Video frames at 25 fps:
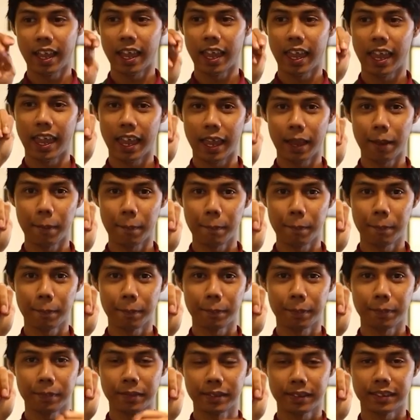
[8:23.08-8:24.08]
you learn how
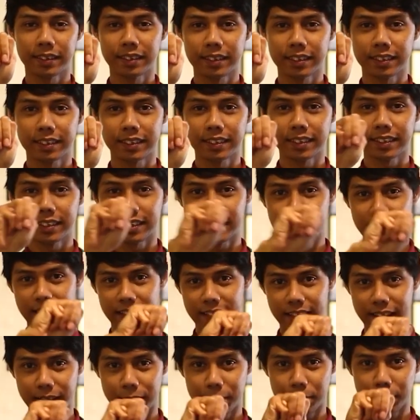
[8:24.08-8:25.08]

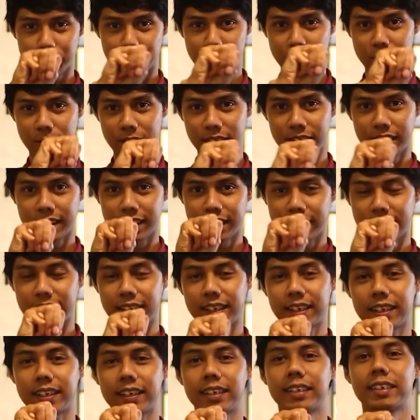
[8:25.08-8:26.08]
to be able to
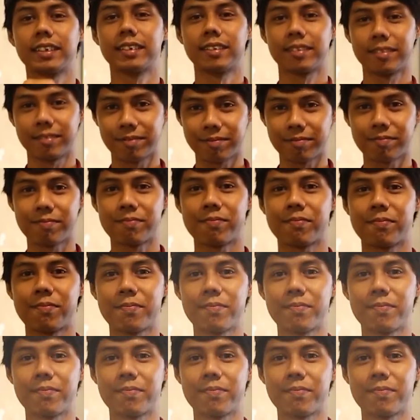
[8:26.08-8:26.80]
communicate on a brief